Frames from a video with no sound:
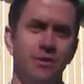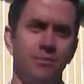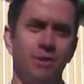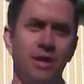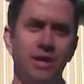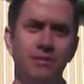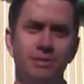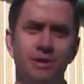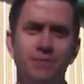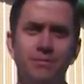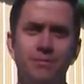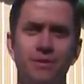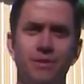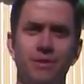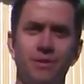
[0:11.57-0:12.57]
Behind me
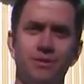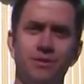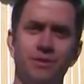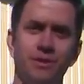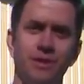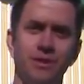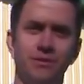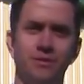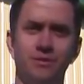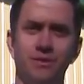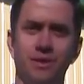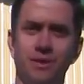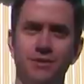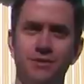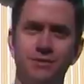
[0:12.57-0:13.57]
is Collector
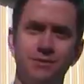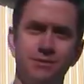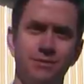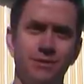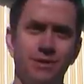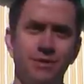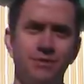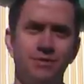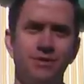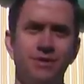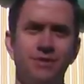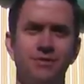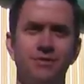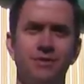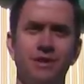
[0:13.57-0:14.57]
six. Collector
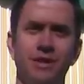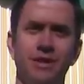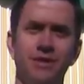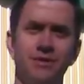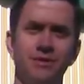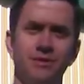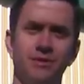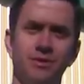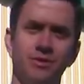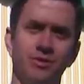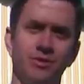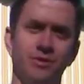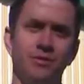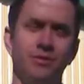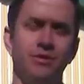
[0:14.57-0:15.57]
six is the latest
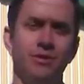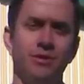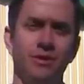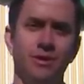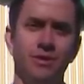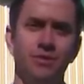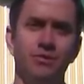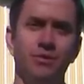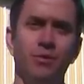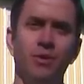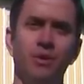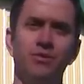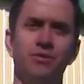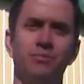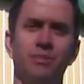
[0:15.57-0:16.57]
addition uh, to our
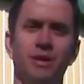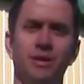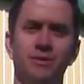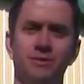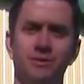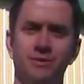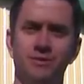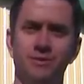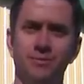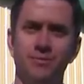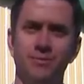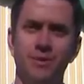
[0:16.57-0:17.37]
water supply system.